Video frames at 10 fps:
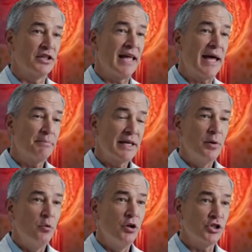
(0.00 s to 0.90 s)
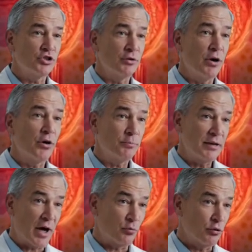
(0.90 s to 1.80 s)
hours, breathing
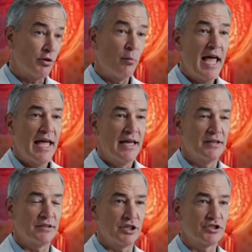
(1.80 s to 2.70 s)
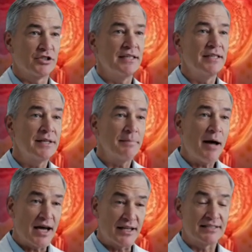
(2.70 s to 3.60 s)
shallowly, or living under stress thickens
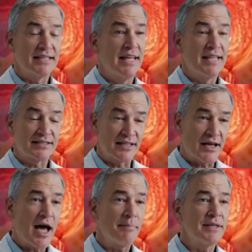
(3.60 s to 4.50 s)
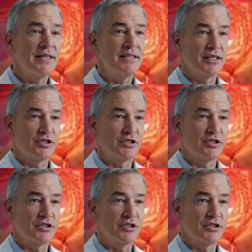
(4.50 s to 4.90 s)
the blood. It loses